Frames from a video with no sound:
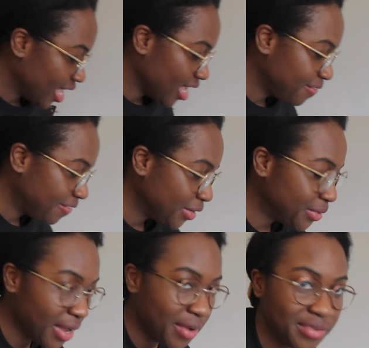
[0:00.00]
if you
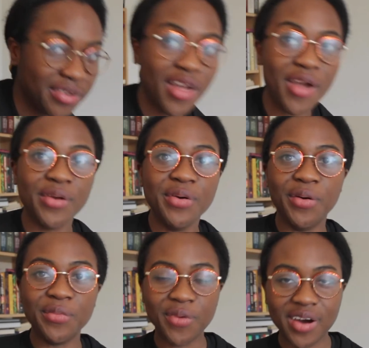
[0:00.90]
don't
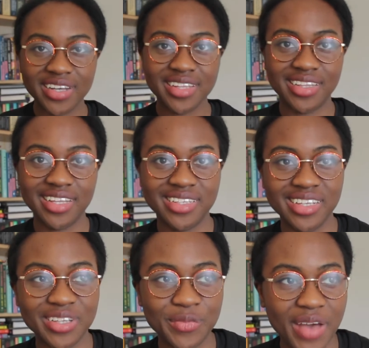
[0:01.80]
know what this
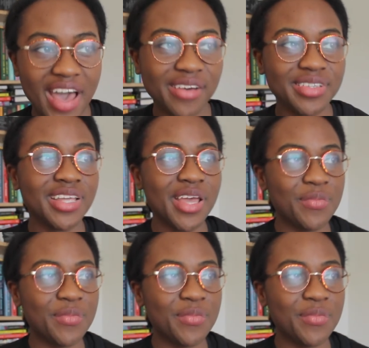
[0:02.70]
is about